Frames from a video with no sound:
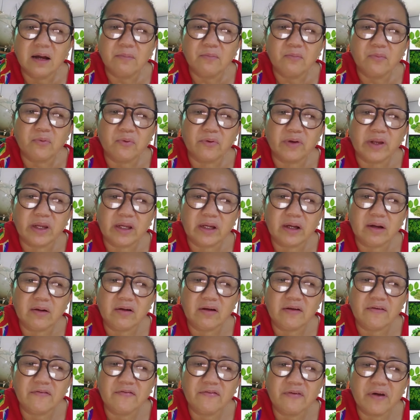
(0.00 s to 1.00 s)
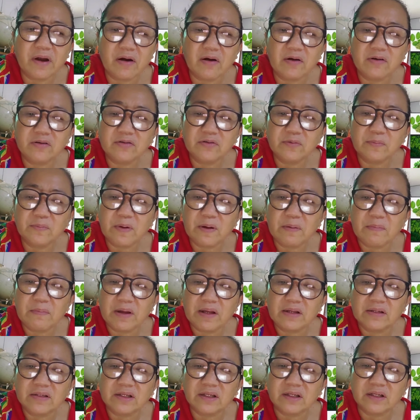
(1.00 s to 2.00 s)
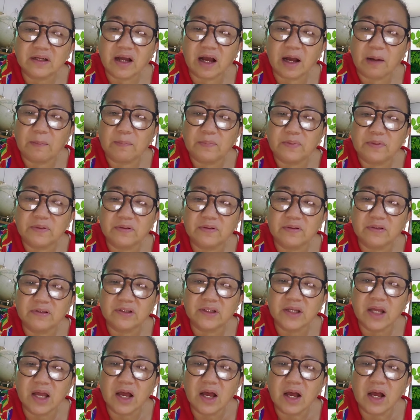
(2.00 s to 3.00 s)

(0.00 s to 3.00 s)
Moringa oleifera supplements in capsules